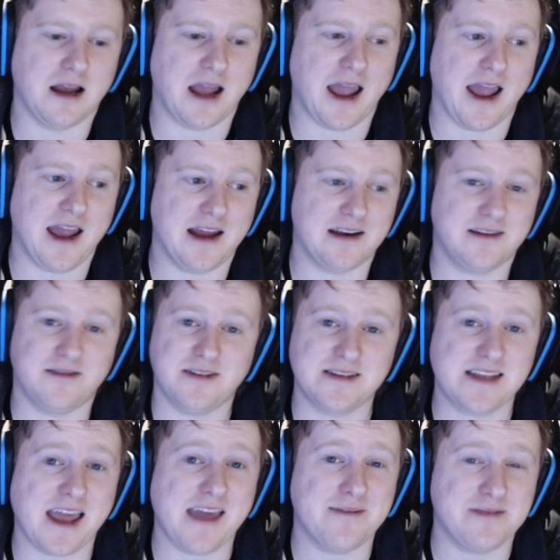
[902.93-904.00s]
And this
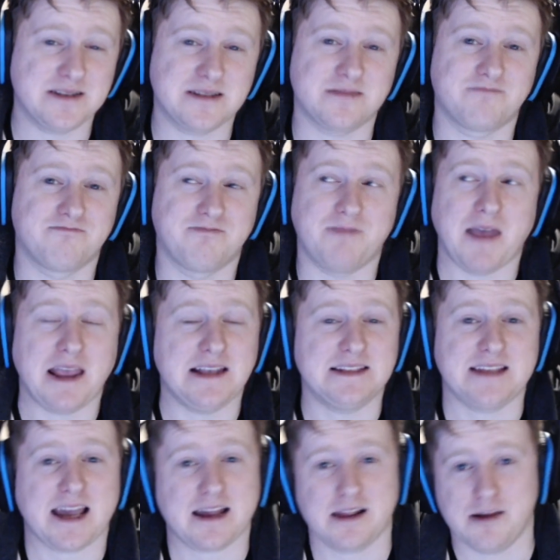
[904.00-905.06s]
game is
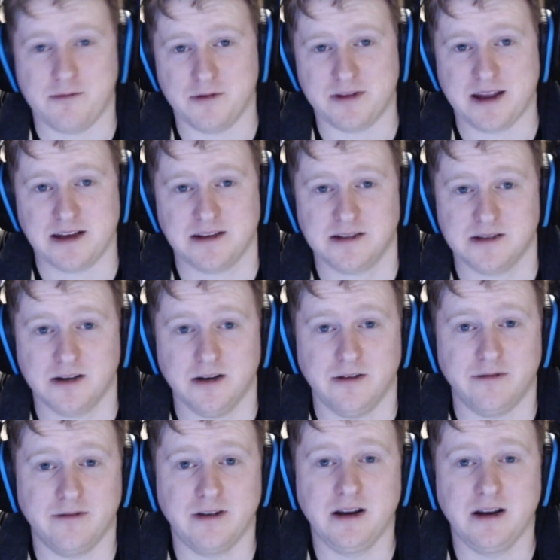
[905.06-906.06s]
exactly what they deserve.